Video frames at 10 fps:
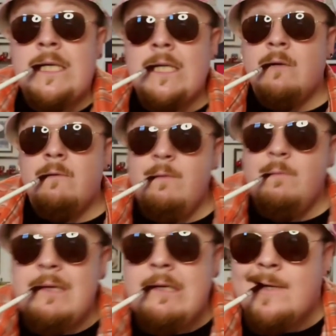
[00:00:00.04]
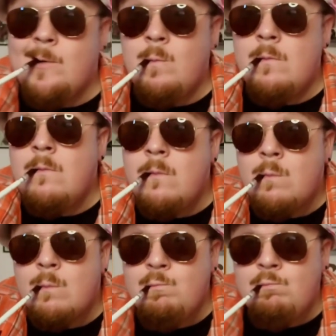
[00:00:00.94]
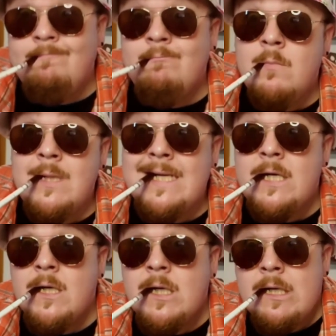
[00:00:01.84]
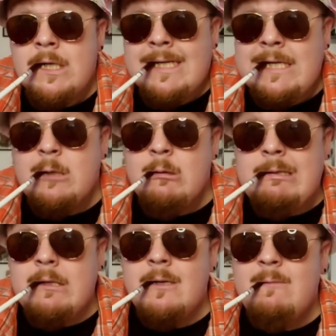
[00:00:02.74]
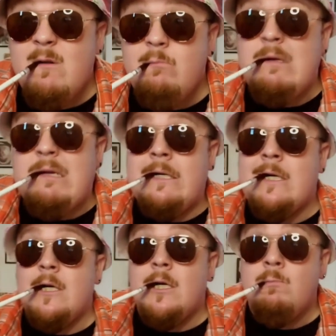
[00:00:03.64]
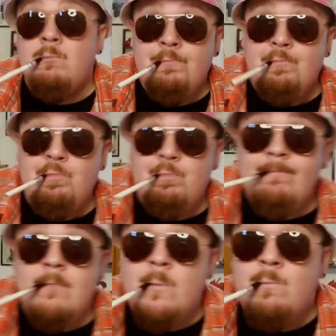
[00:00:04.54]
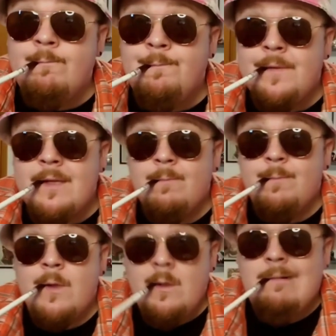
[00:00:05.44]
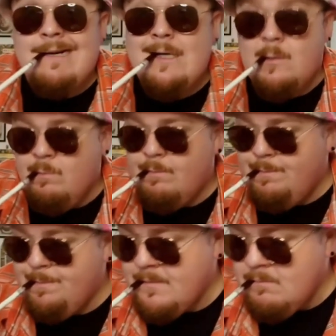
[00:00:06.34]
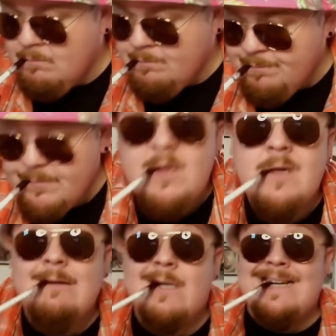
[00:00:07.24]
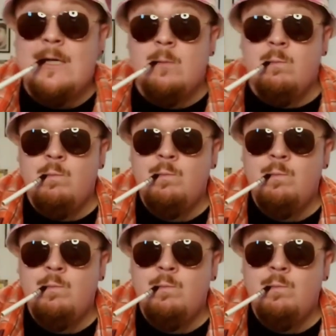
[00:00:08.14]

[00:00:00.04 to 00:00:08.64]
How long have you been here? Hmm? How long have you been here? Hmm? Okay. Today,